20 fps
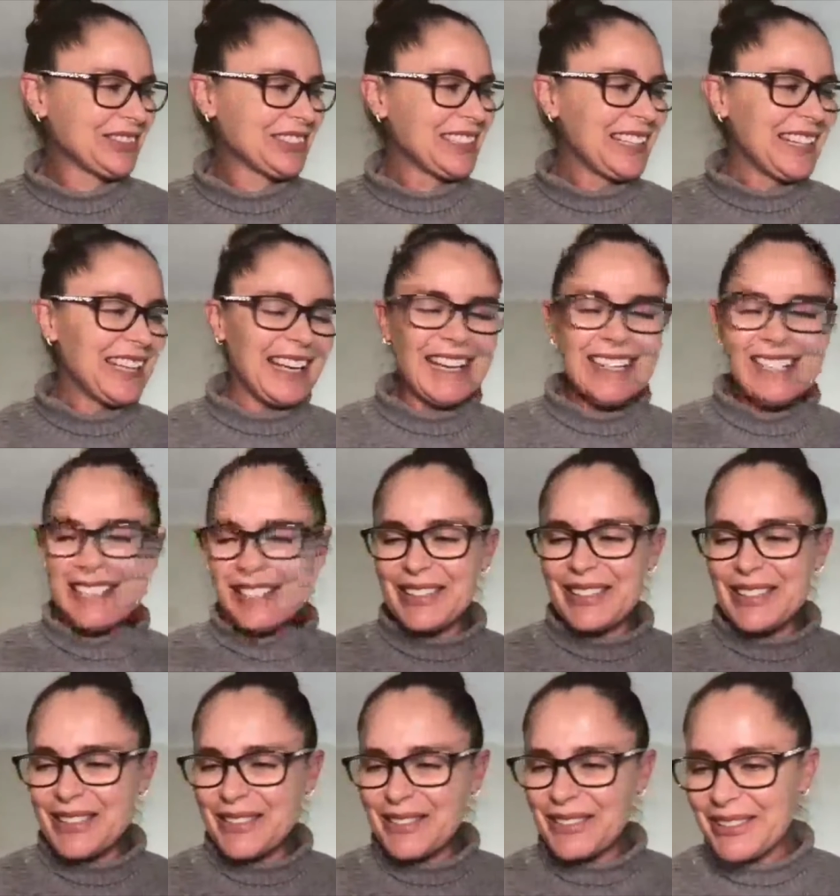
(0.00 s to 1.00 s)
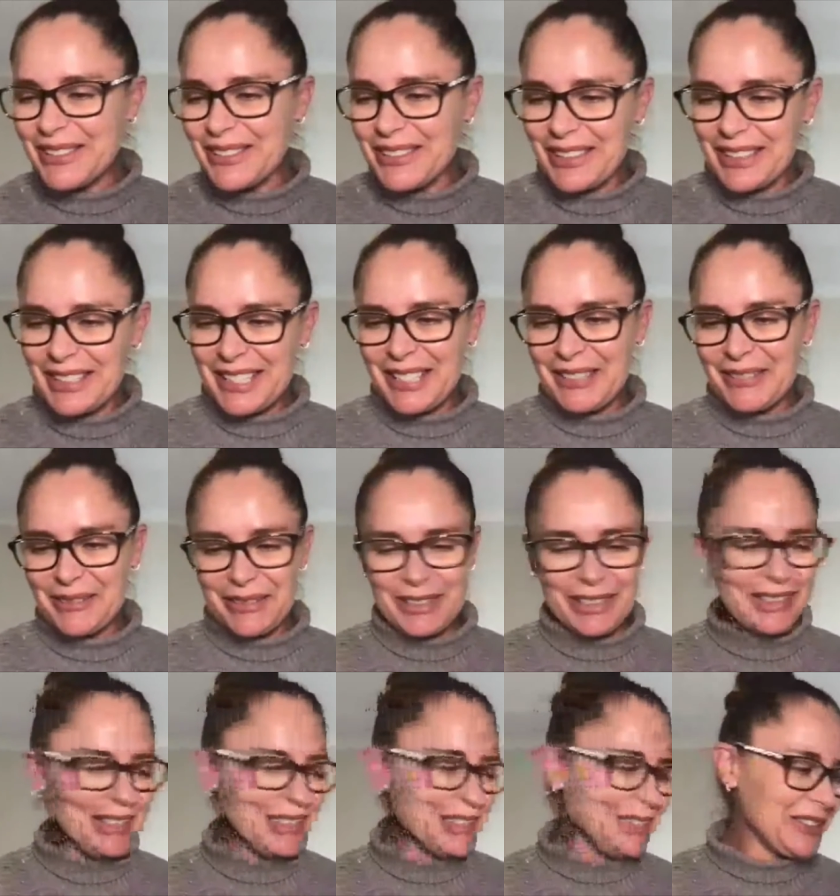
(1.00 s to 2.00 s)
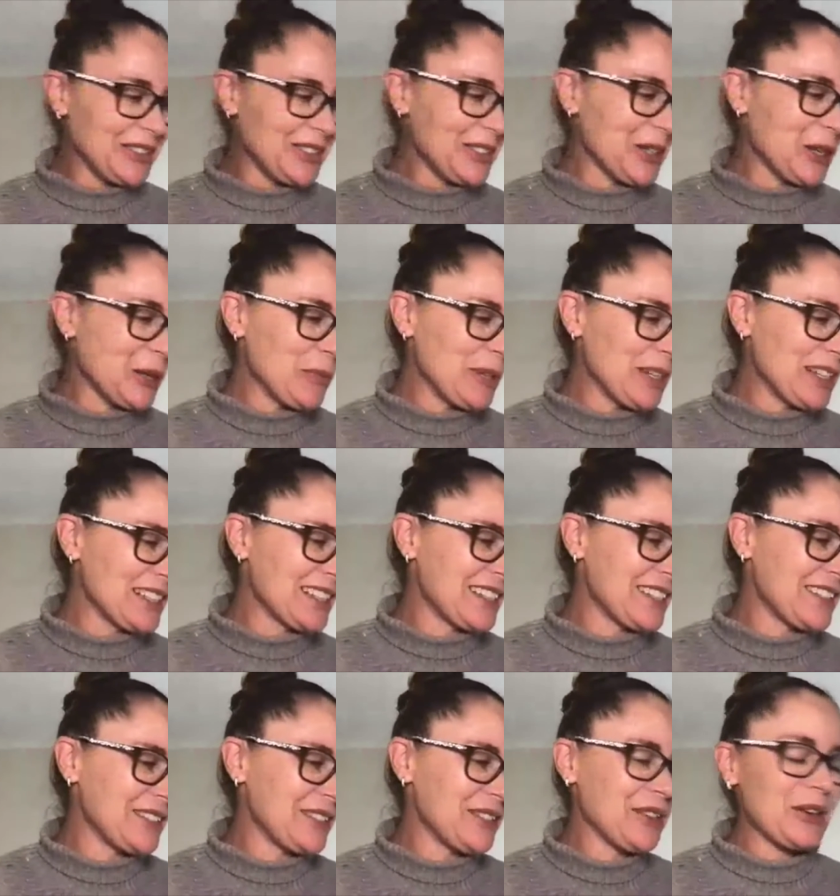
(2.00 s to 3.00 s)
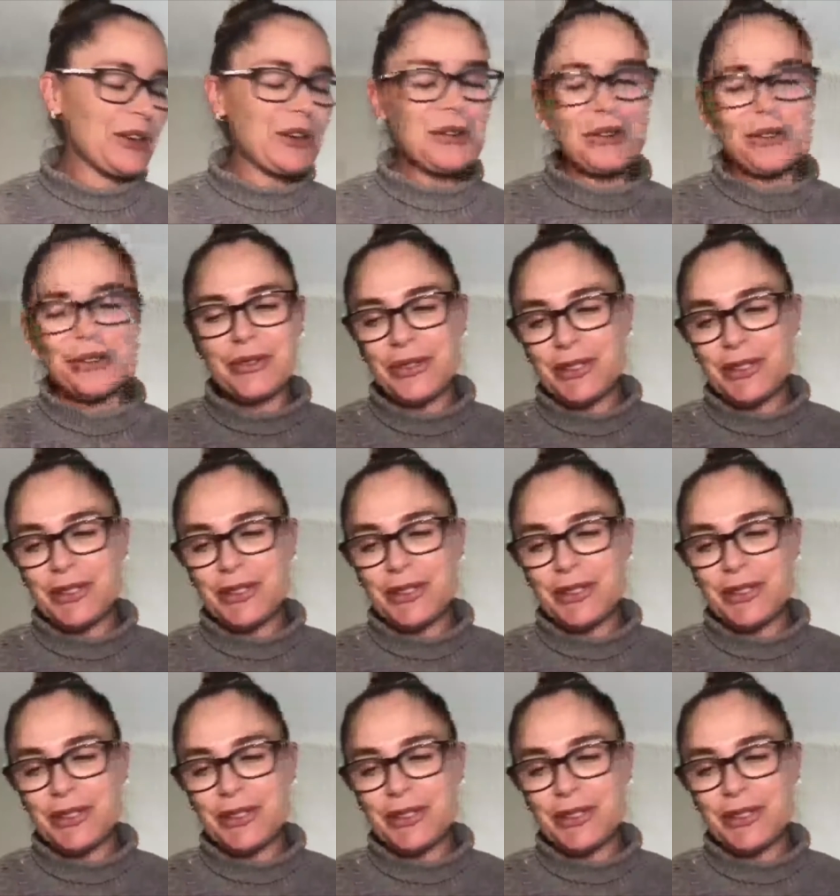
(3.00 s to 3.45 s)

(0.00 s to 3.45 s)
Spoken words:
As usual, got some really good topics to go through.